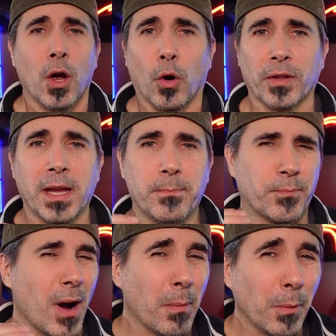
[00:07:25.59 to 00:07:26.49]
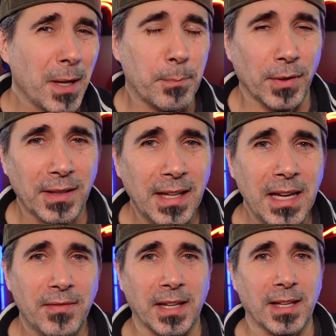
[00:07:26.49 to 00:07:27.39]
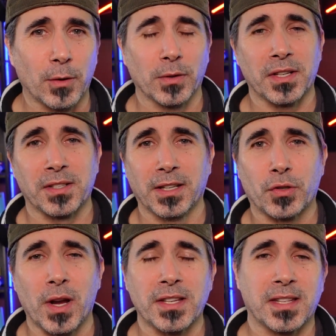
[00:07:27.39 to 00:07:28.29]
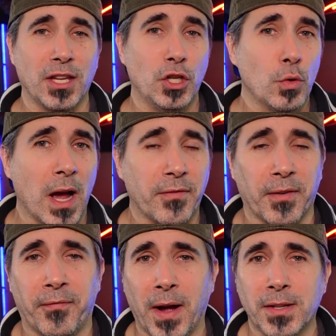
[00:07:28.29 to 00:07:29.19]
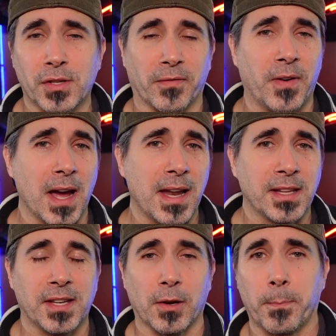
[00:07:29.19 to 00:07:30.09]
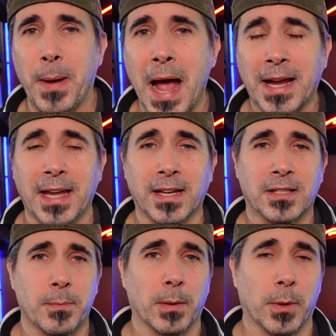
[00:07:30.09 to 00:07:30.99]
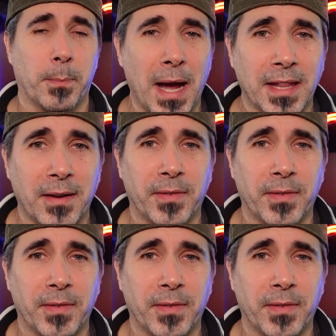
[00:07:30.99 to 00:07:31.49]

or they probably believe that they don't necessarily trust that you have the funds or financing or backing to be able to buy that